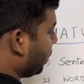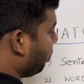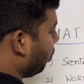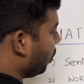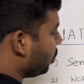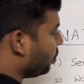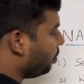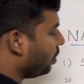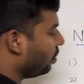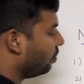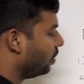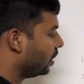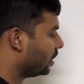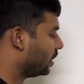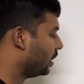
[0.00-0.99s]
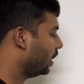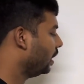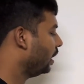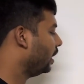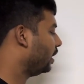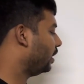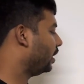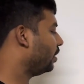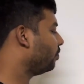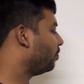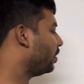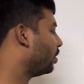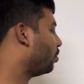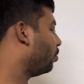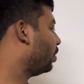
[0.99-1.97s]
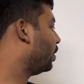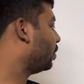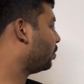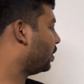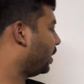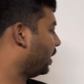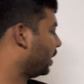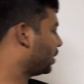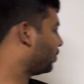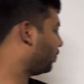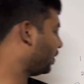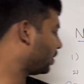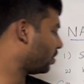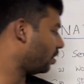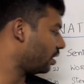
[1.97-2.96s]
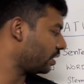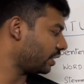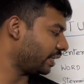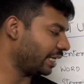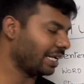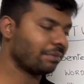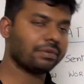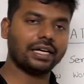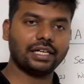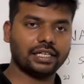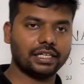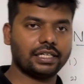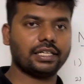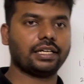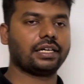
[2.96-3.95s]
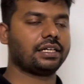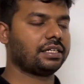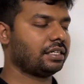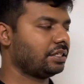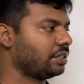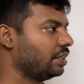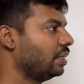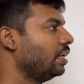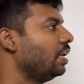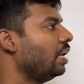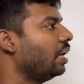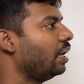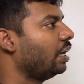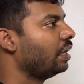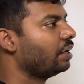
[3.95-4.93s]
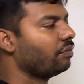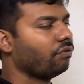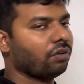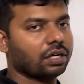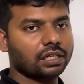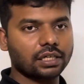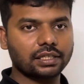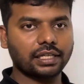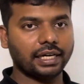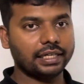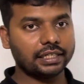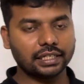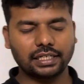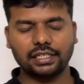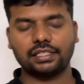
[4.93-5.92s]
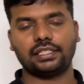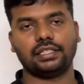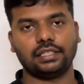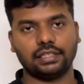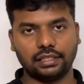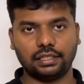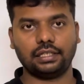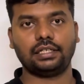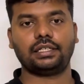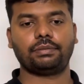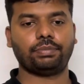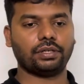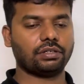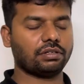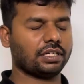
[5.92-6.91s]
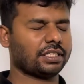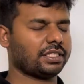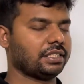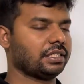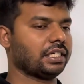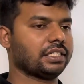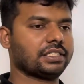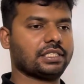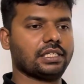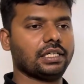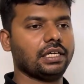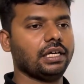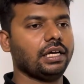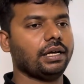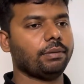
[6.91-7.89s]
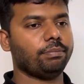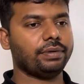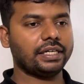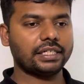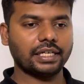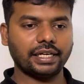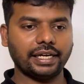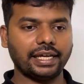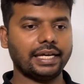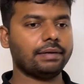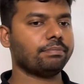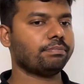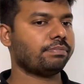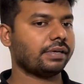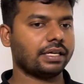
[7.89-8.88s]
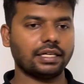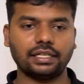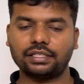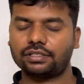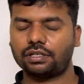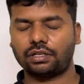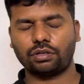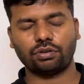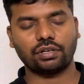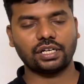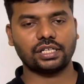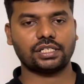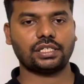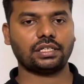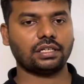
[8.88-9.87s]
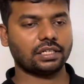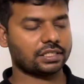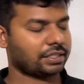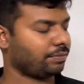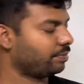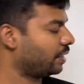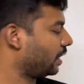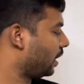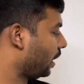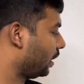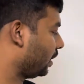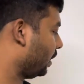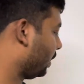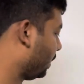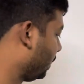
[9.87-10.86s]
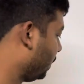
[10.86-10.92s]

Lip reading: possible words, then we go into the next phase called as named entity recognition. Like, what are the entities in that particular sentence, be it a name, place, or location, or something like that.